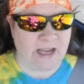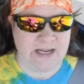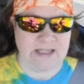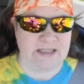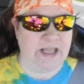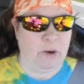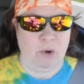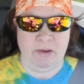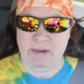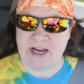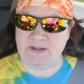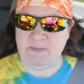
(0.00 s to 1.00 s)
I did that.
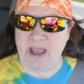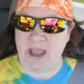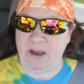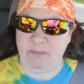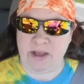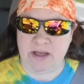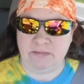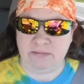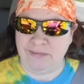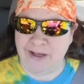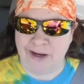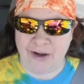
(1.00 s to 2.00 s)
What makes me happy?
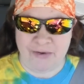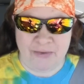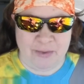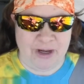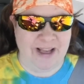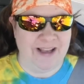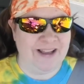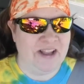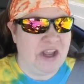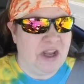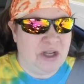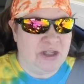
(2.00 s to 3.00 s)
You know, what
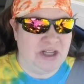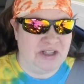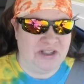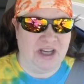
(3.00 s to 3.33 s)
just